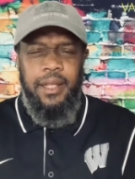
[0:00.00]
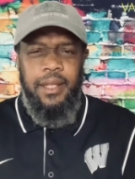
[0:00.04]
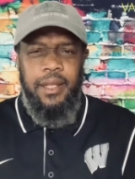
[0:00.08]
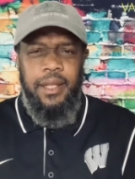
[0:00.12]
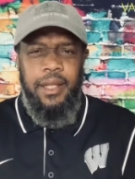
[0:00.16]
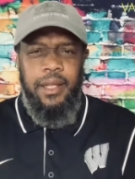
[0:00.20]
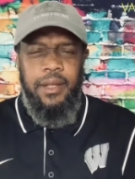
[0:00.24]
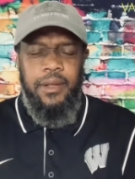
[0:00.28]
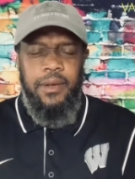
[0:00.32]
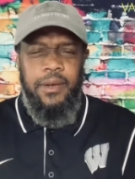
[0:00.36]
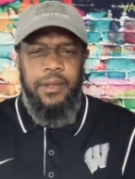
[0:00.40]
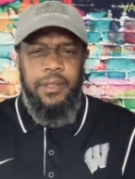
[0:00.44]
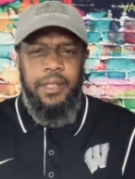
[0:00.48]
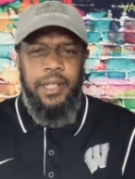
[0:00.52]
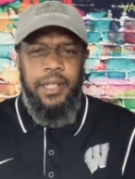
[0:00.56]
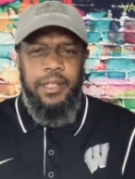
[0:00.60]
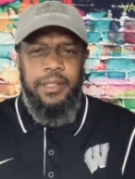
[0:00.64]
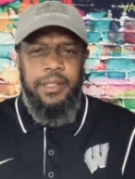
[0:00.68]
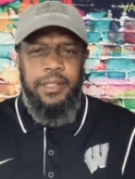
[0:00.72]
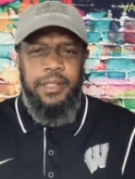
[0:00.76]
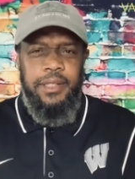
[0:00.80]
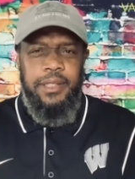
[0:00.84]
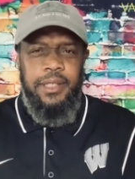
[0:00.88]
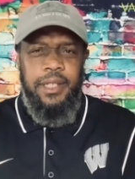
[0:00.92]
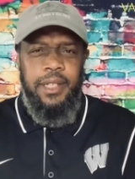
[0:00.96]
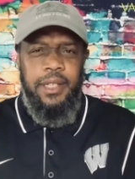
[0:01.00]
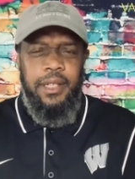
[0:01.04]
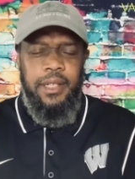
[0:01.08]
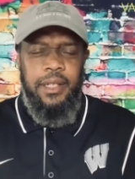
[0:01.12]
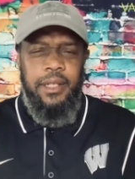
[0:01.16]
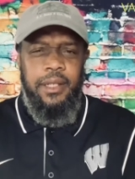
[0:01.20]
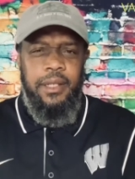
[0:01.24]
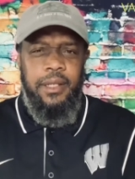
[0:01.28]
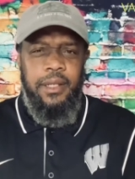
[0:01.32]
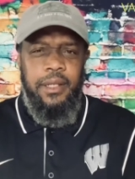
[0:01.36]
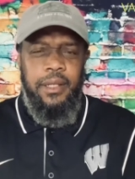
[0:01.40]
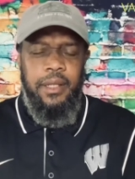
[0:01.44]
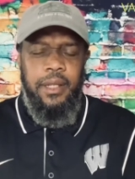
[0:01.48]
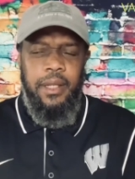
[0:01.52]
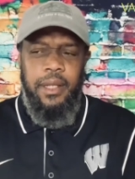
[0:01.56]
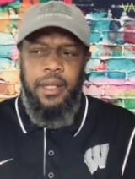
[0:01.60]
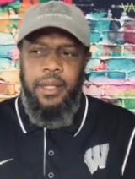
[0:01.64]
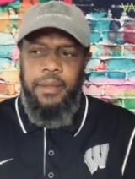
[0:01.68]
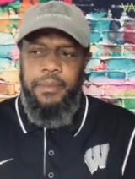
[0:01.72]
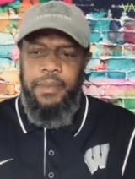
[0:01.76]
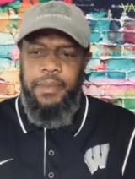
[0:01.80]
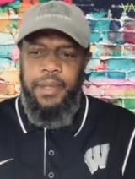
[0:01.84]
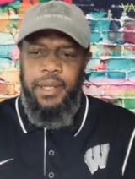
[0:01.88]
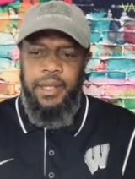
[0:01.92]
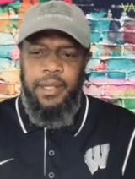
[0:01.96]
He called out sick. I
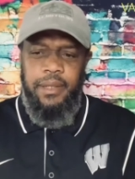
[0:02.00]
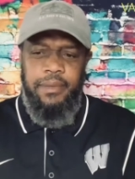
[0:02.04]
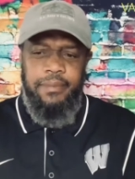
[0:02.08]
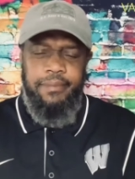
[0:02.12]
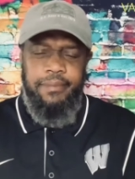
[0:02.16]
mean,